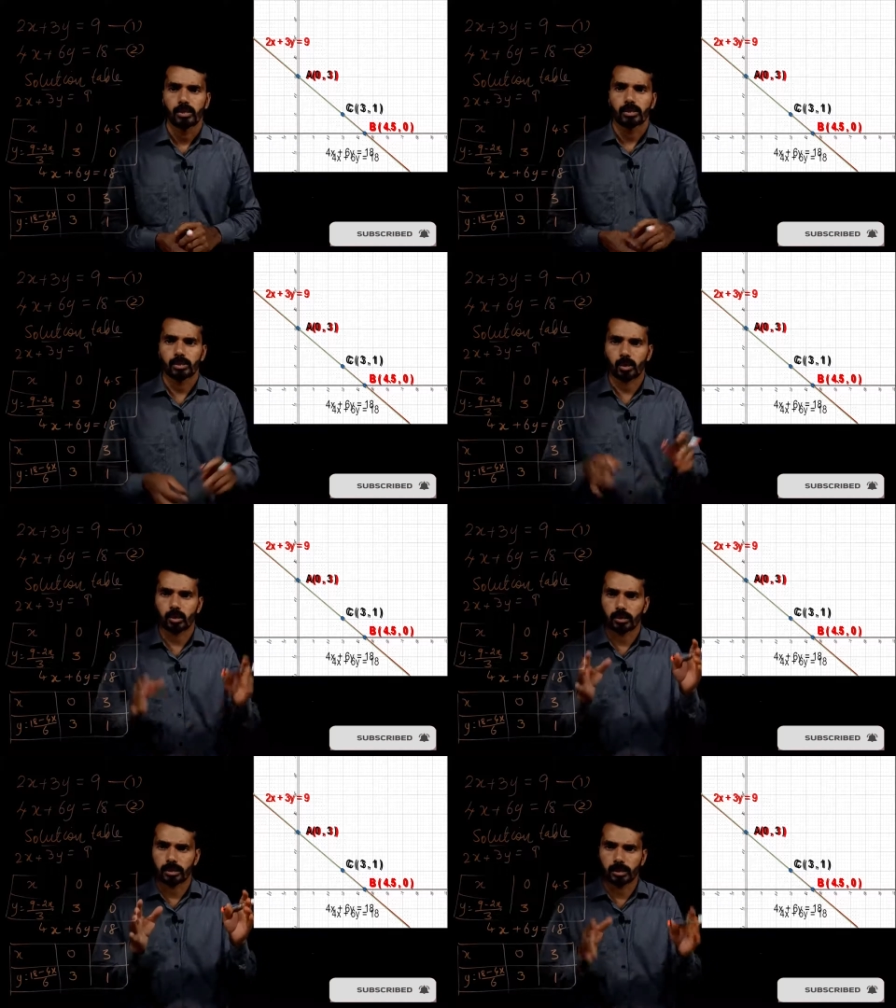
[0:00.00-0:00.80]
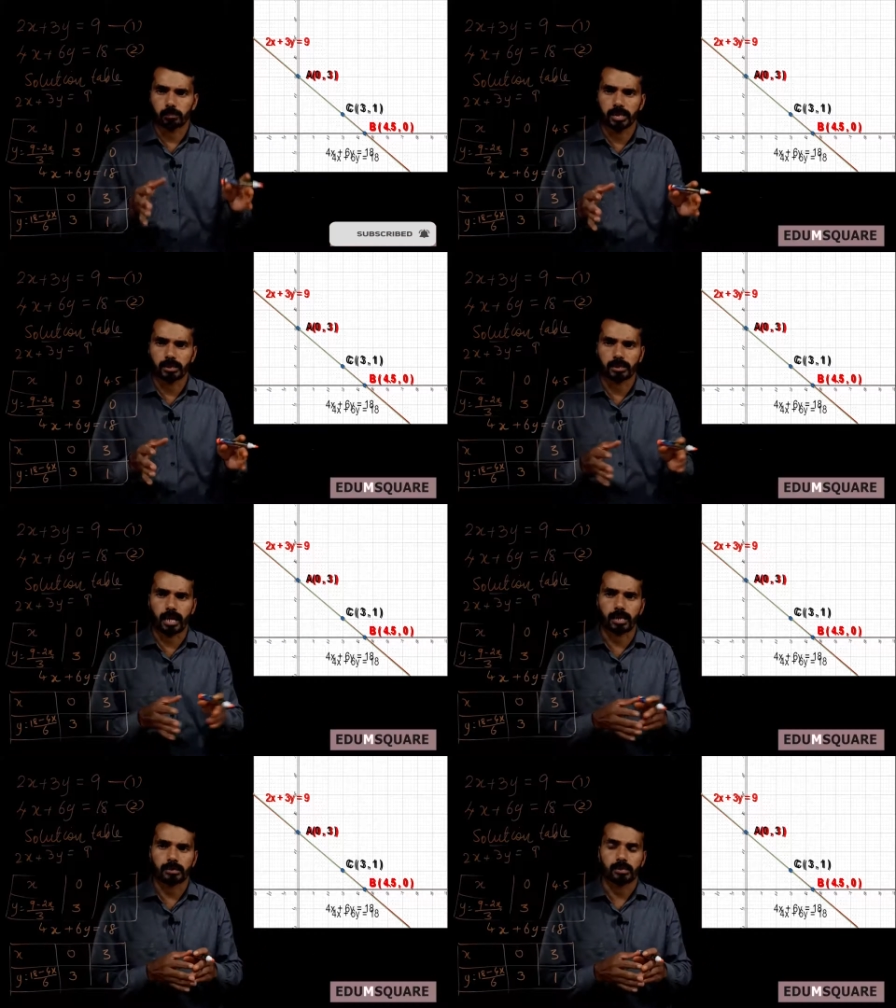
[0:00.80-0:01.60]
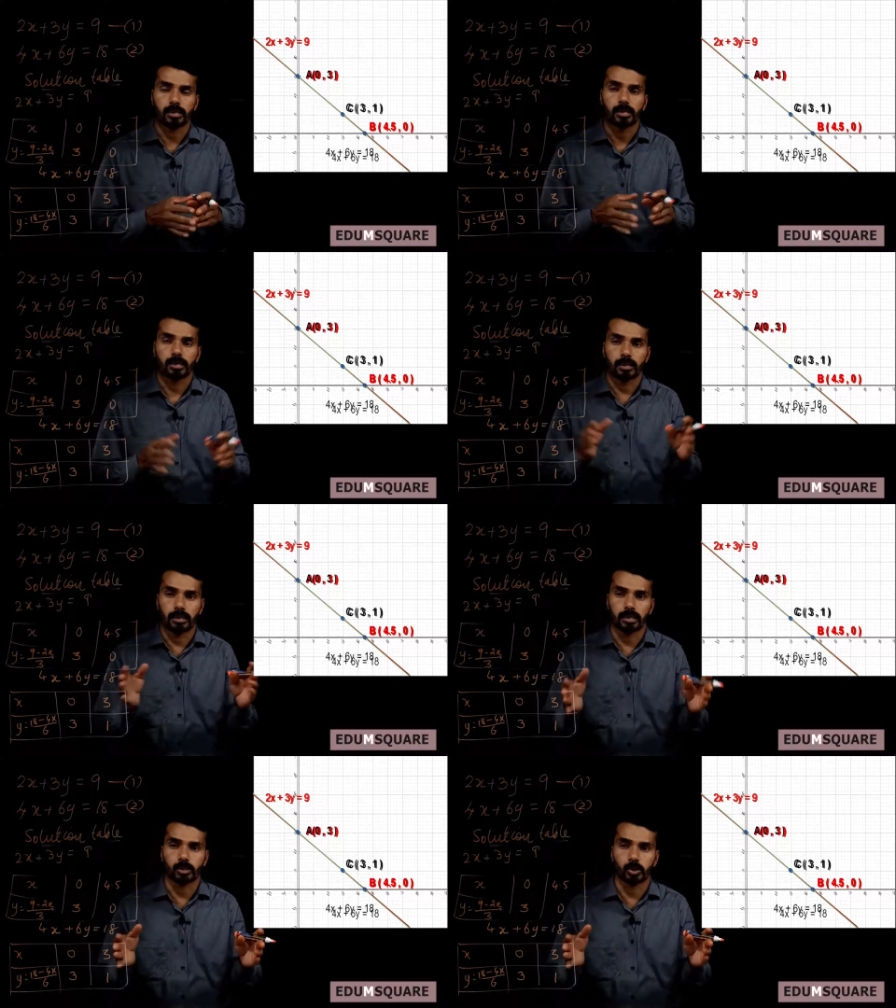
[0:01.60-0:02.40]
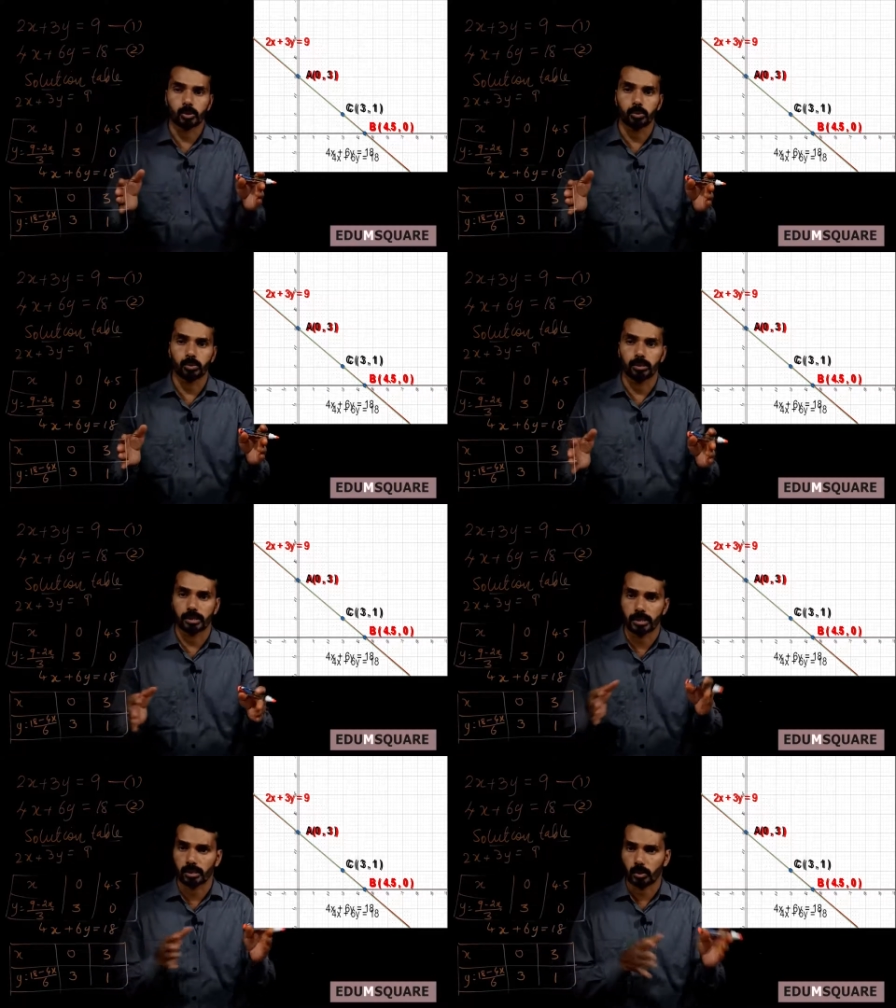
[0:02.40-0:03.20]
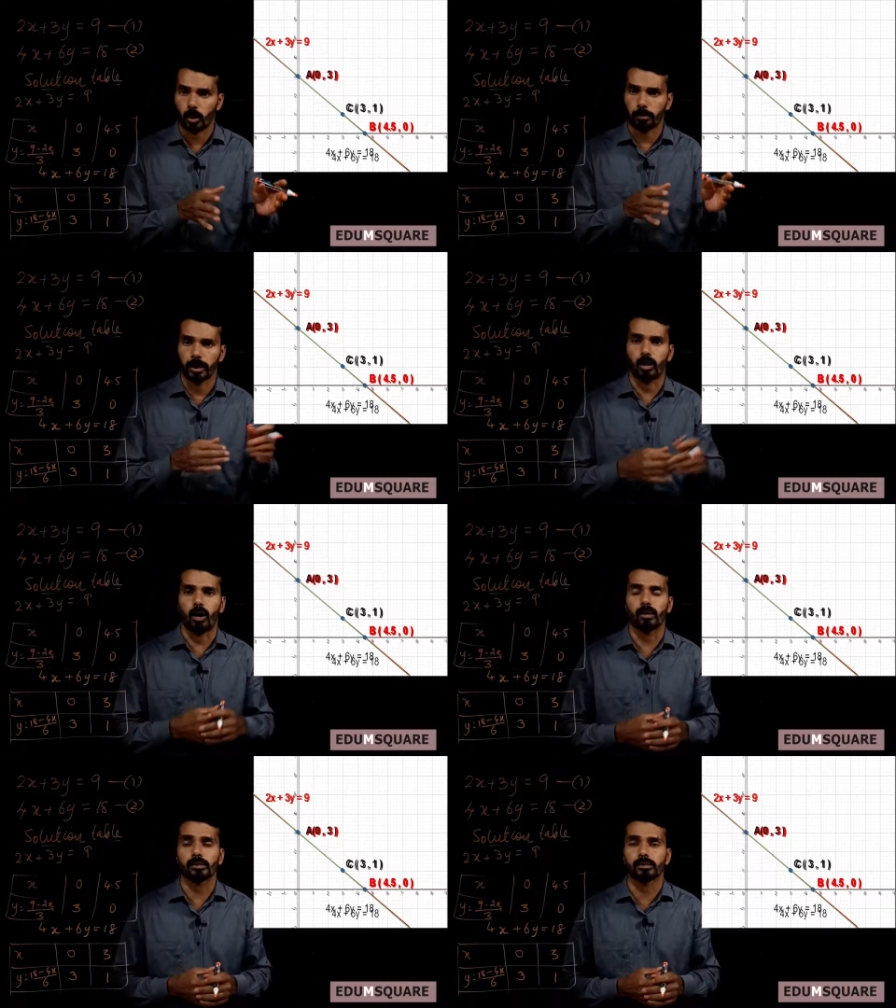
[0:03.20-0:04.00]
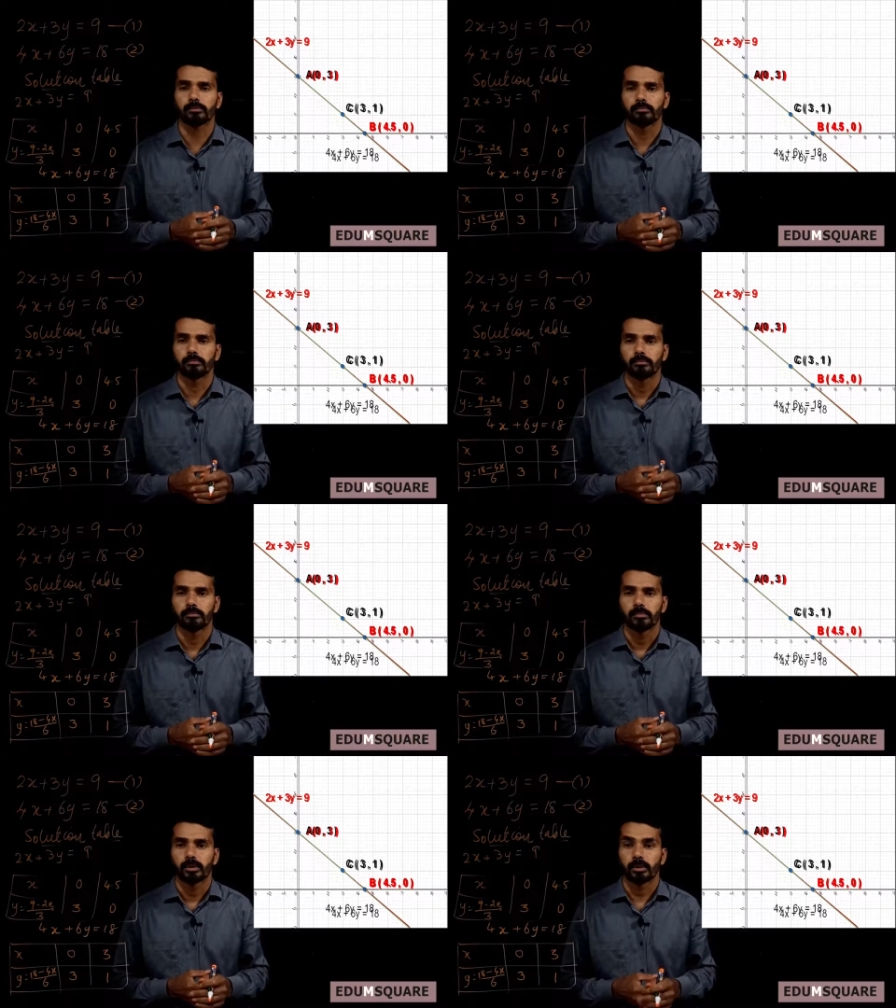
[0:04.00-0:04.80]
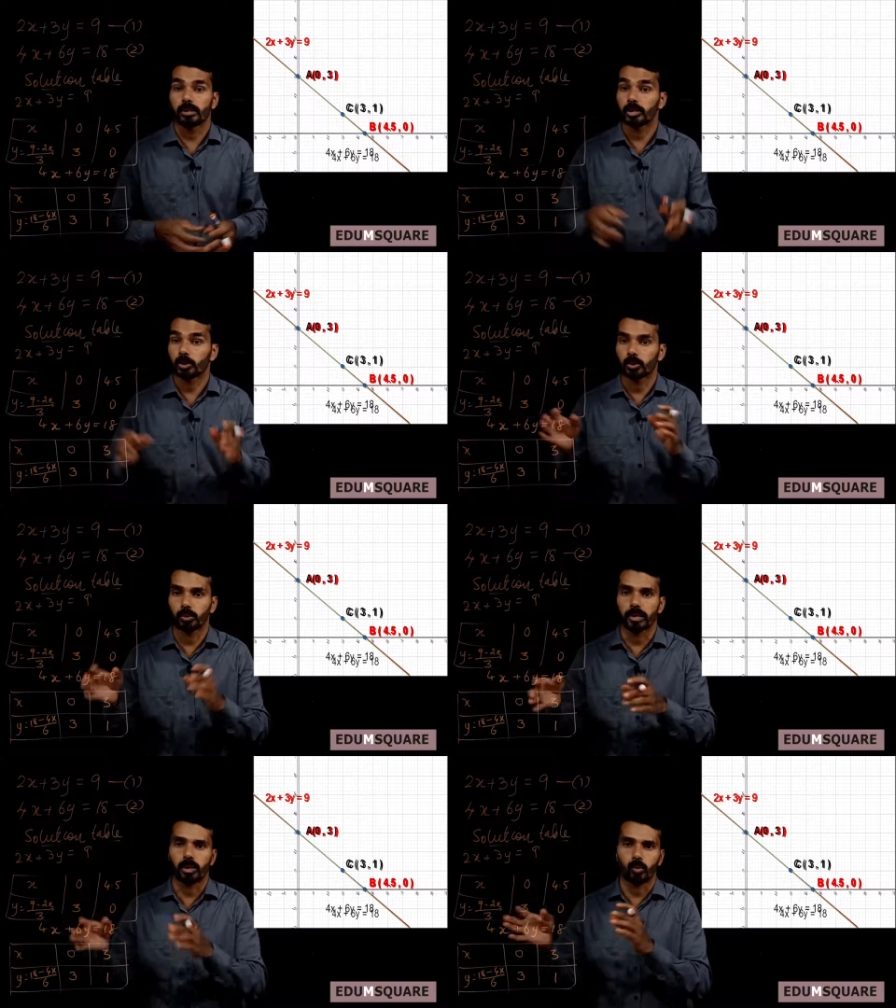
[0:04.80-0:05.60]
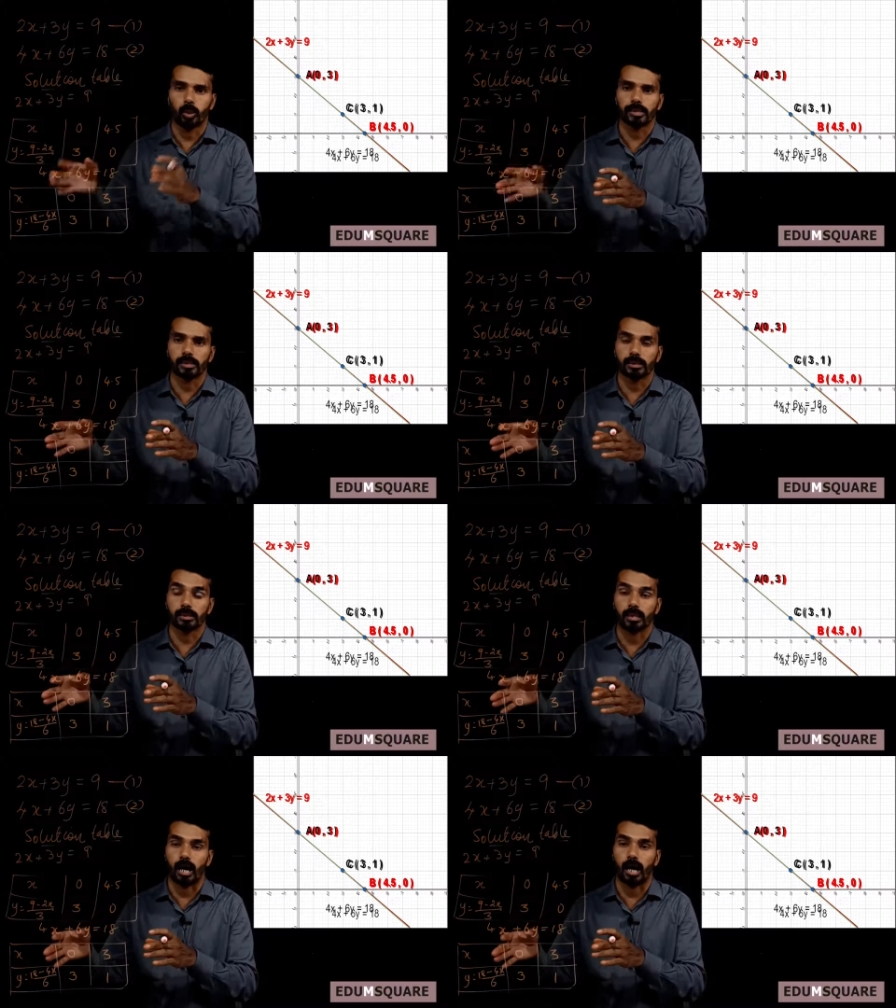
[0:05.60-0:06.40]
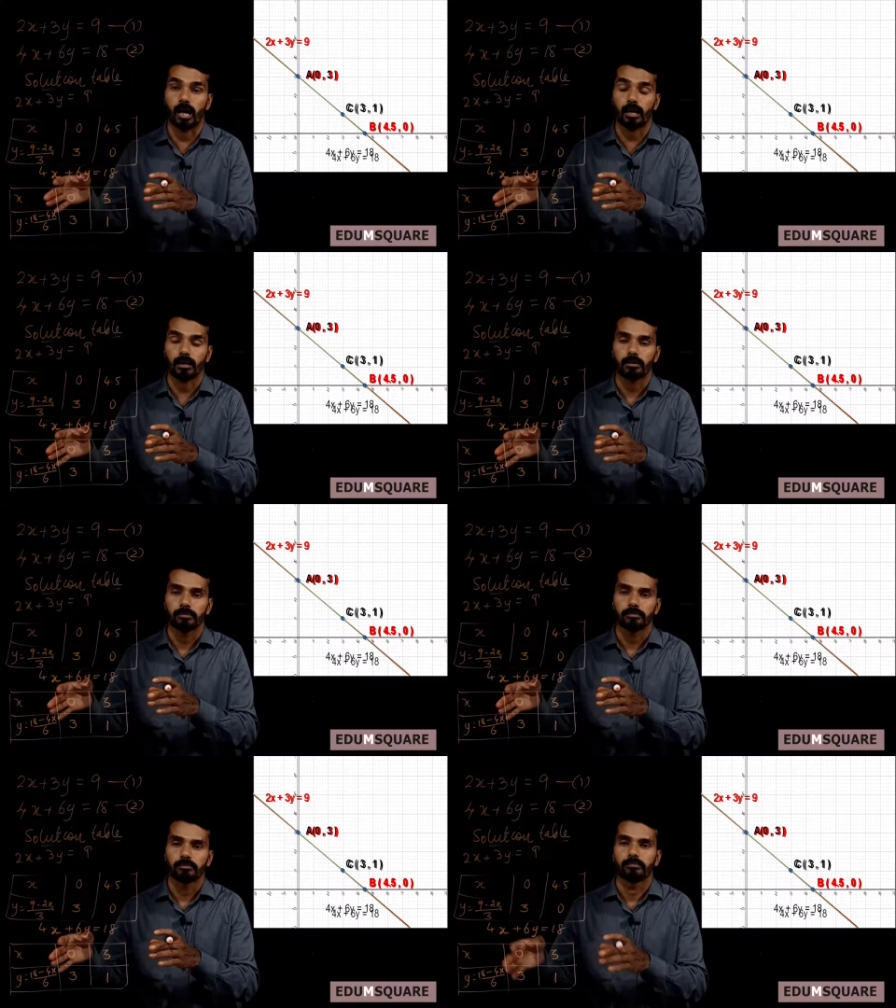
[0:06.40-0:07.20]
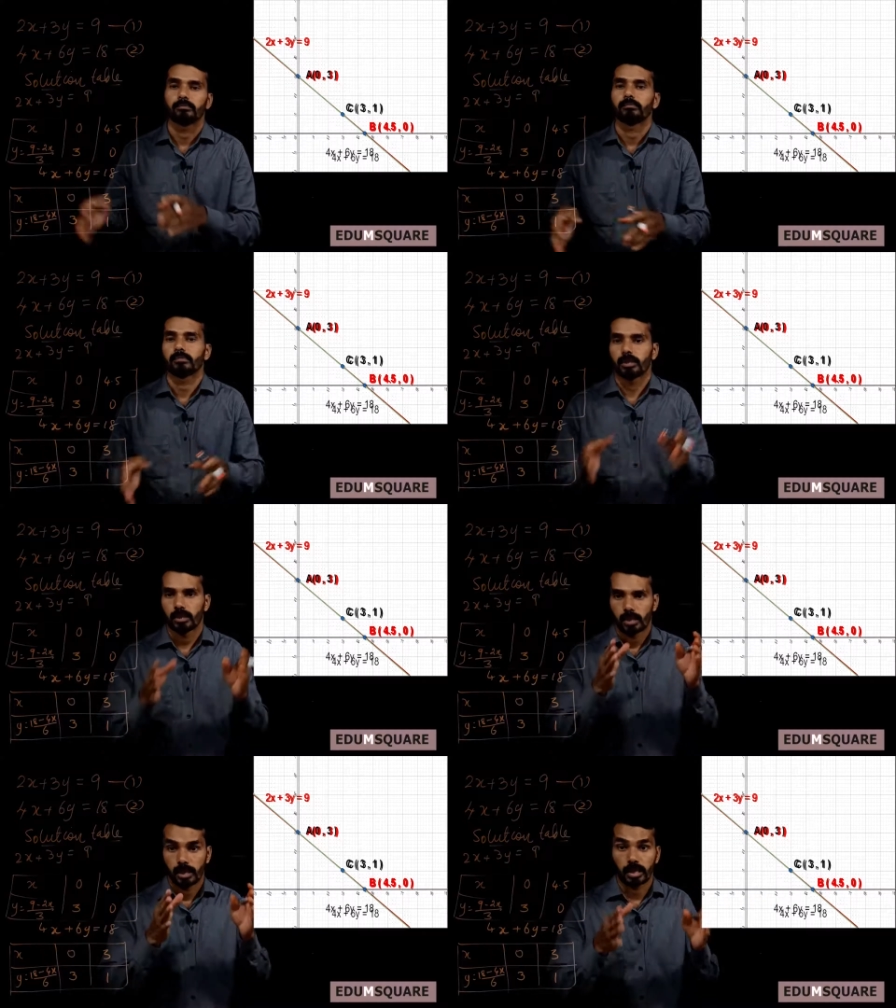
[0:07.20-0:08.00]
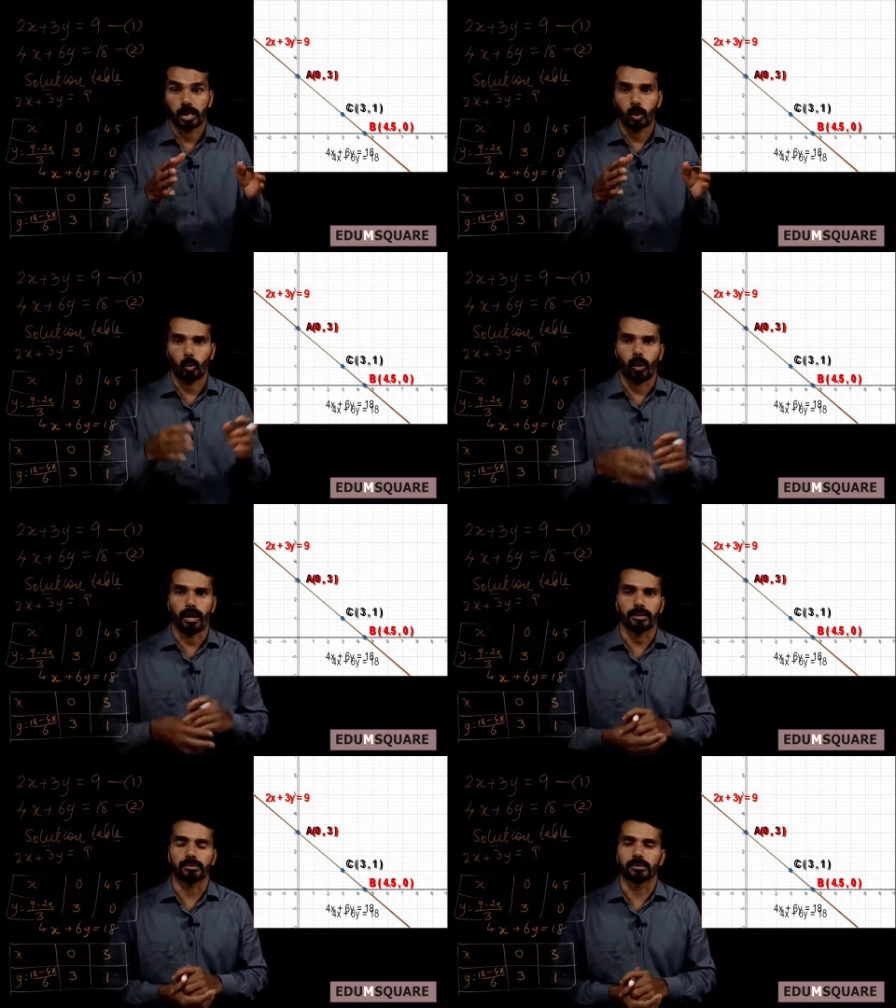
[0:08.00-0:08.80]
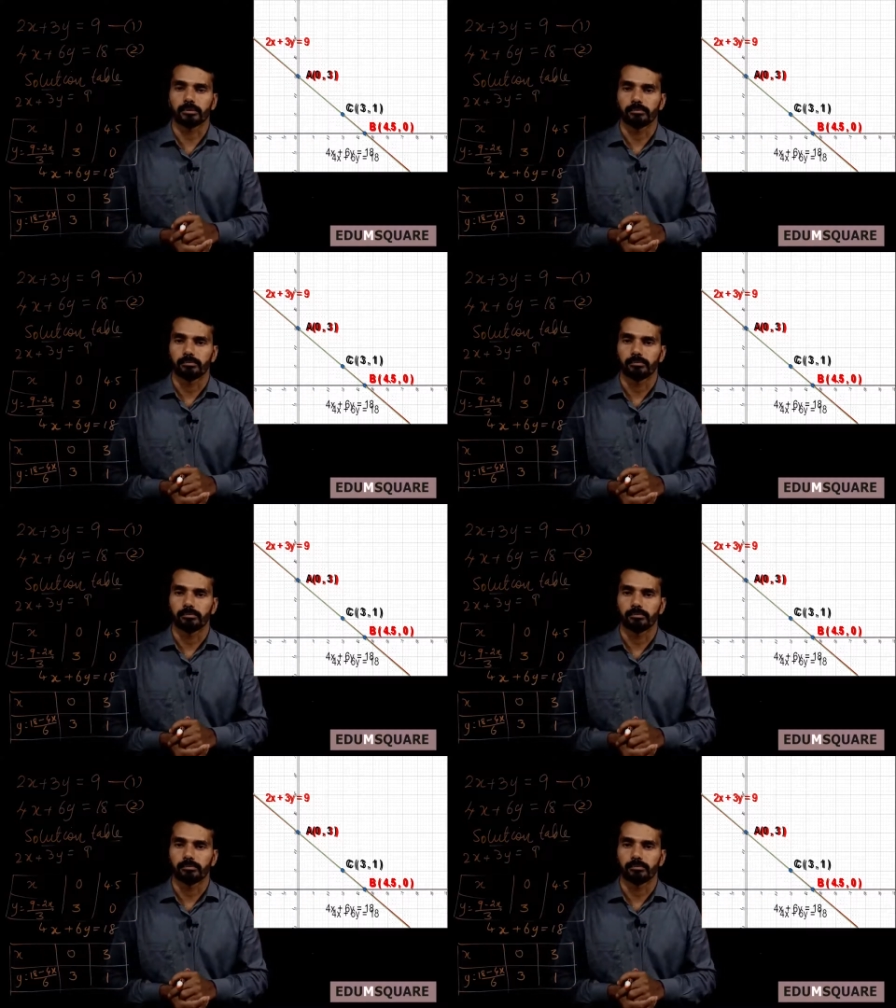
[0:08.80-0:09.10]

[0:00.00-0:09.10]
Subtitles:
So this means that this is so because these 2 equations are equivalent,